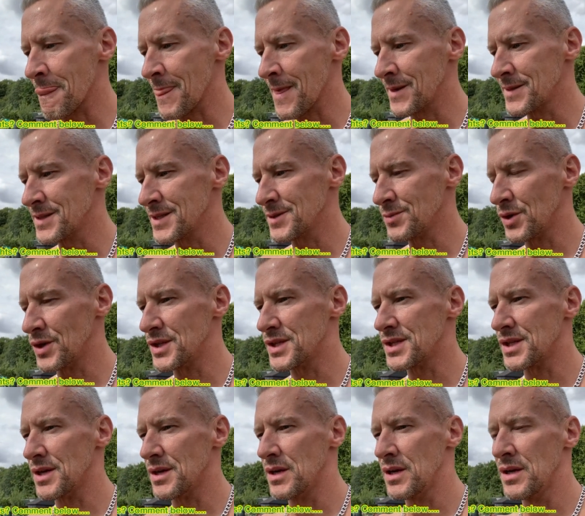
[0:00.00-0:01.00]
just wanted
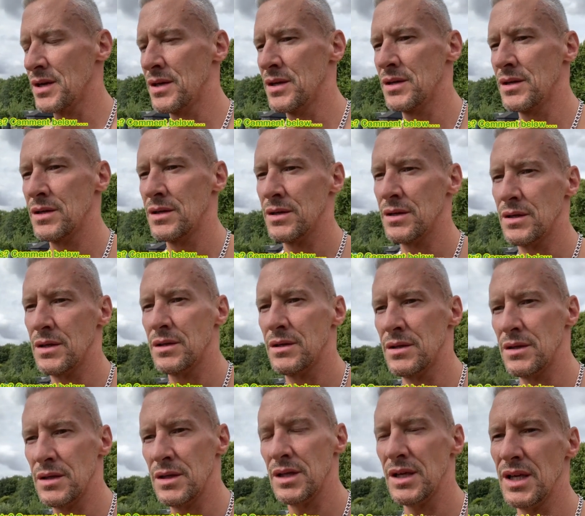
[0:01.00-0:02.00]
to,
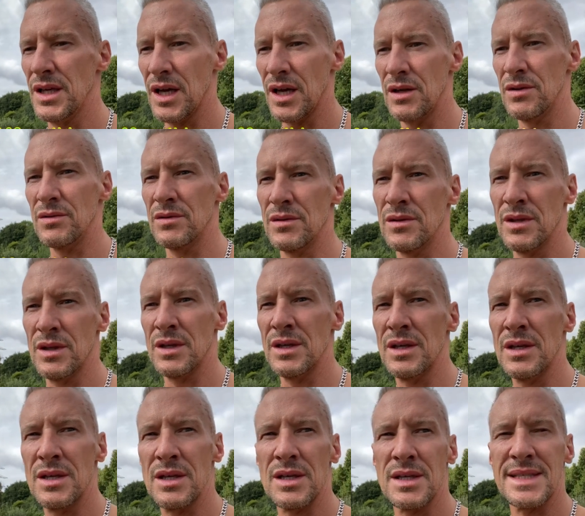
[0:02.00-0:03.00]
you know,
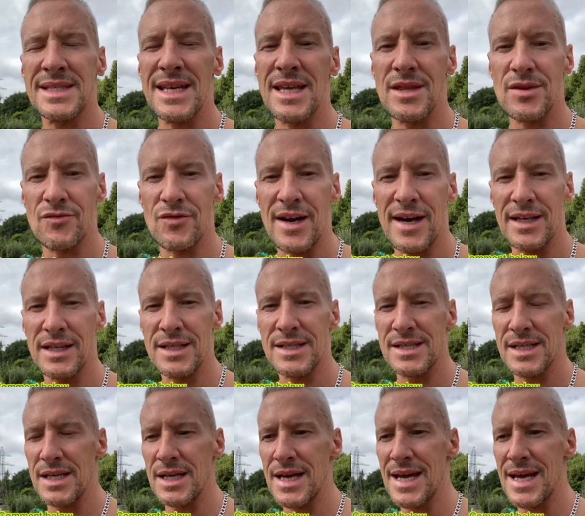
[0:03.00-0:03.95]
see the reality.